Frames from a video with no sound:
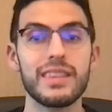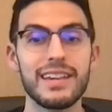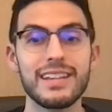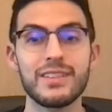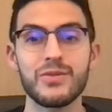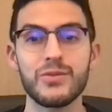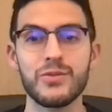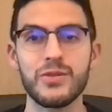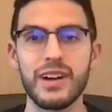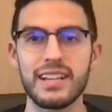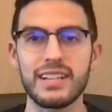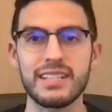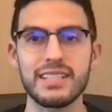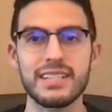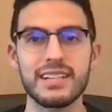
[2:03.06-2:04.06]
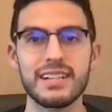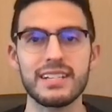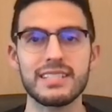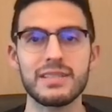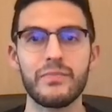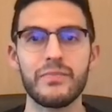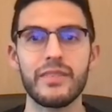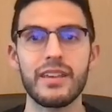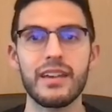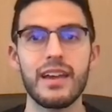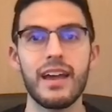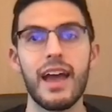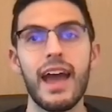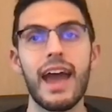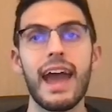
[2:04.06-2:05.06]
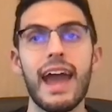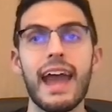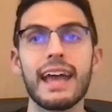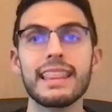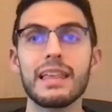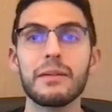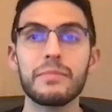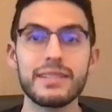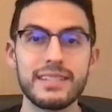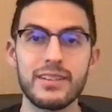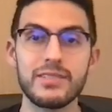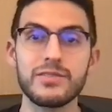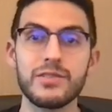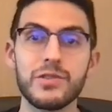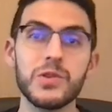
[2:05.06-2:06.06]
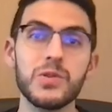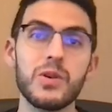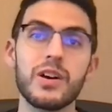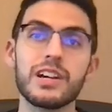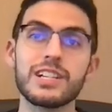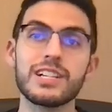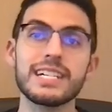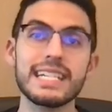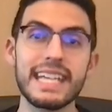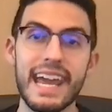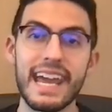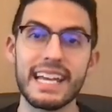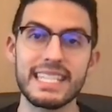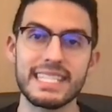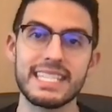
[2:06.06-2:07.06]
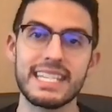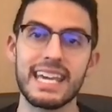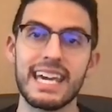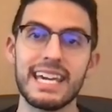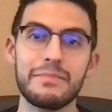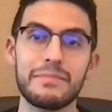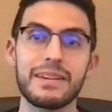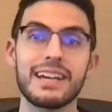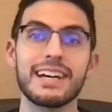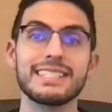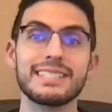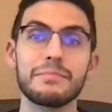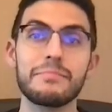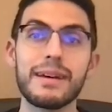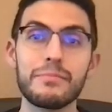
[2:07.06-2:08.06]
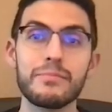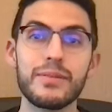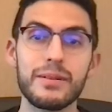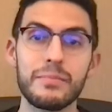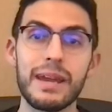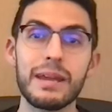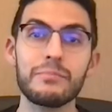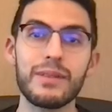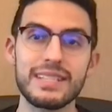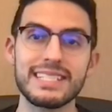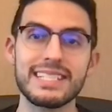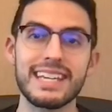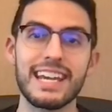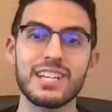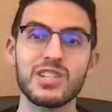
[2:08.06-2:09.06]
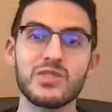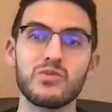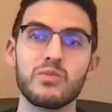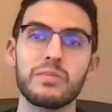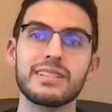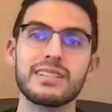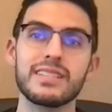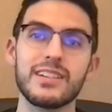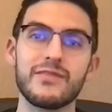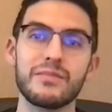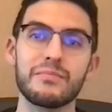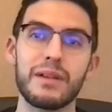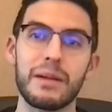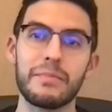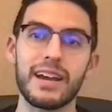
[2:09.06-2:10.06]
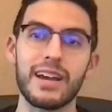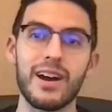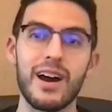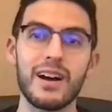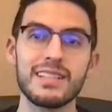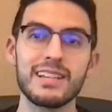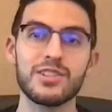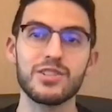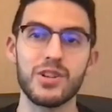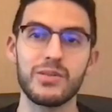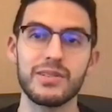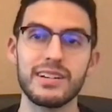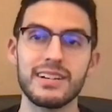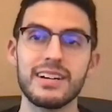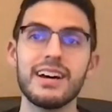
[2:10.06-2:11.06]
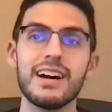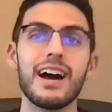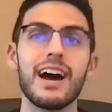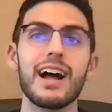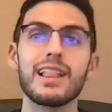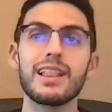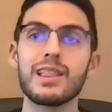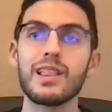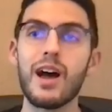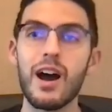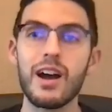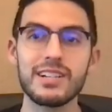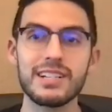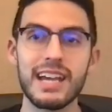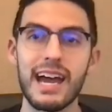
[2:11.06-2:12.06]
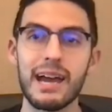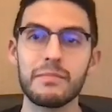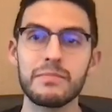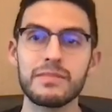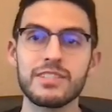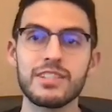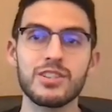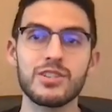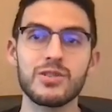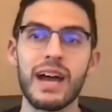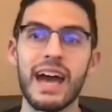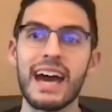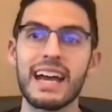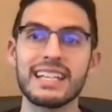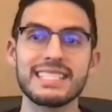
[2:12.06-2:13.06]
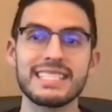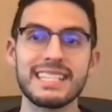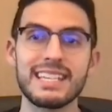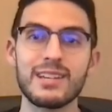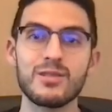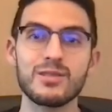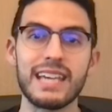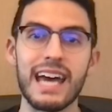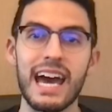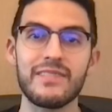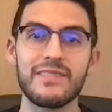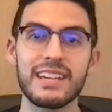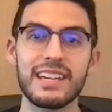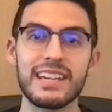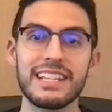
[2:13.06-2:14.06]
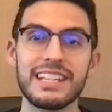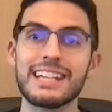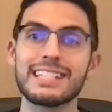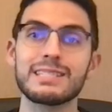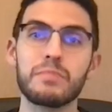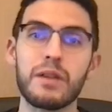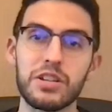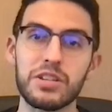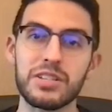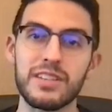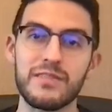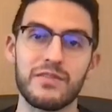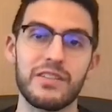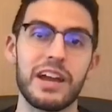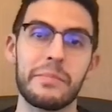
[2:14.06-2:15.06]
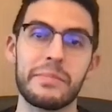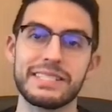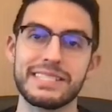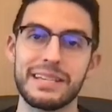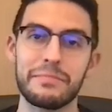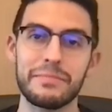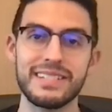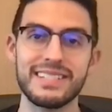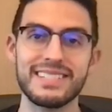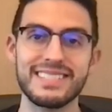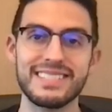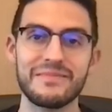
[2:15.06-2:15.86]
Google Analytics. And let me tell you, you are in good hands today because the main presentation will be delivered by my colleague Jonah, a longtime digital ad and skills advocate, especially for MSMEs.